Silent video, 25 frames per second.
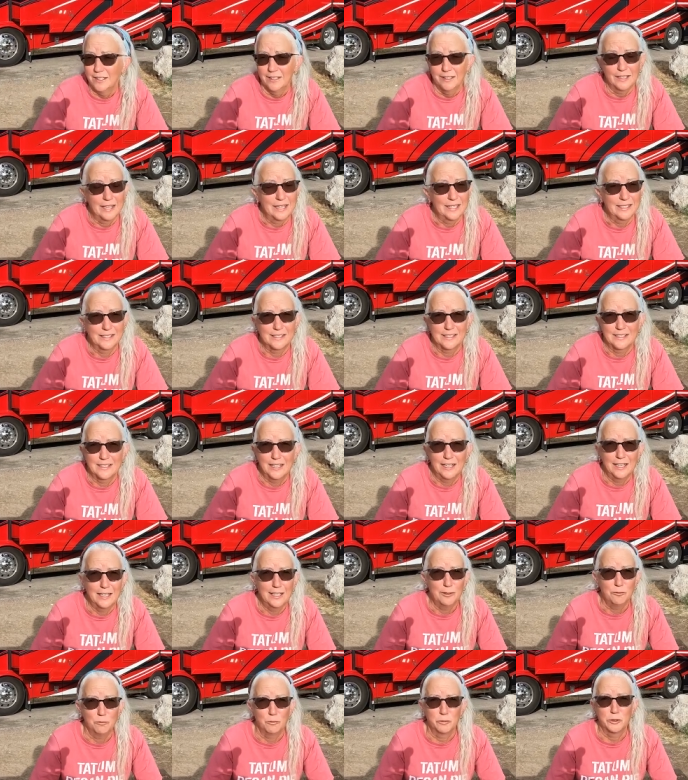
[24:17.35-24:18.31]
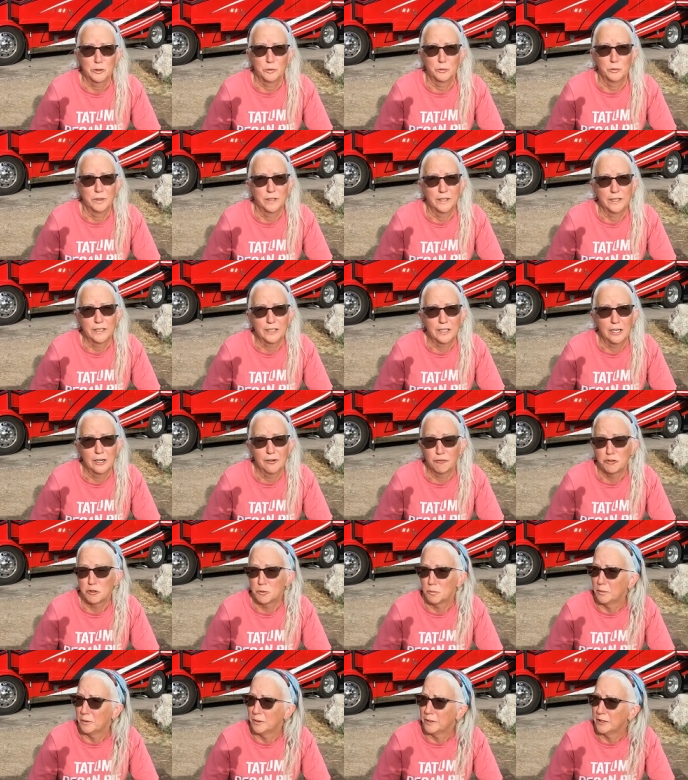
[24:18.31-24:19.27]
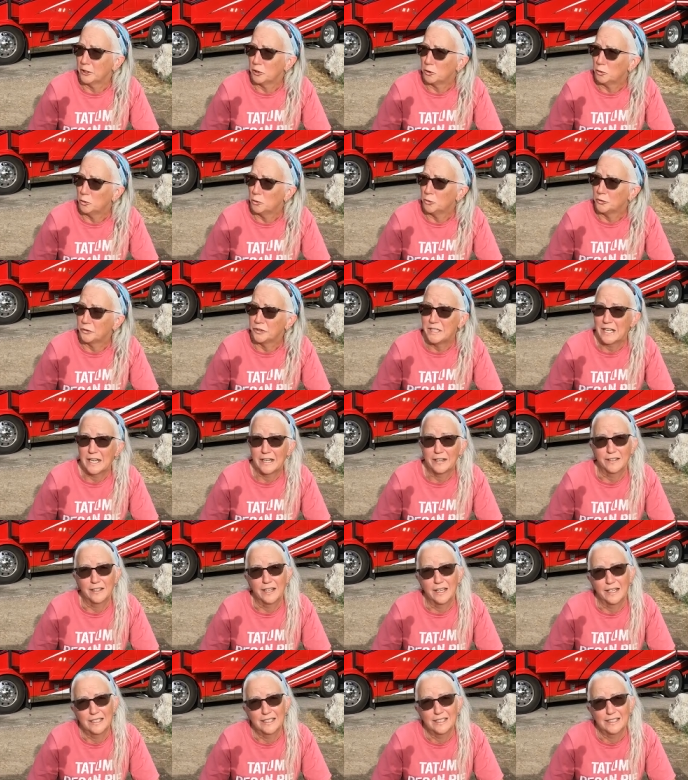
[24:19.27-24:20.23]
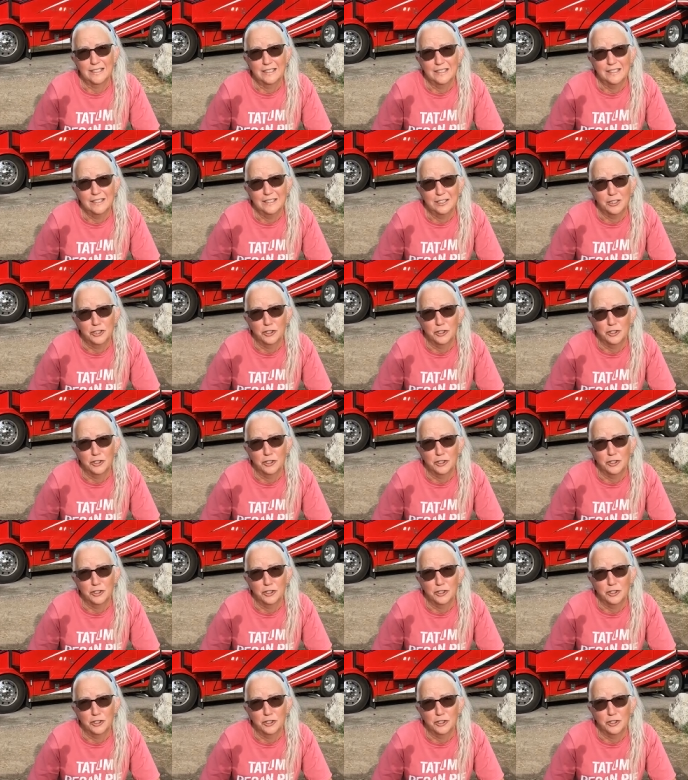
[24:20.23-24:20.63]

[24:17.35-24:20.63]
Last night was really comfortable. It cooled down nicely.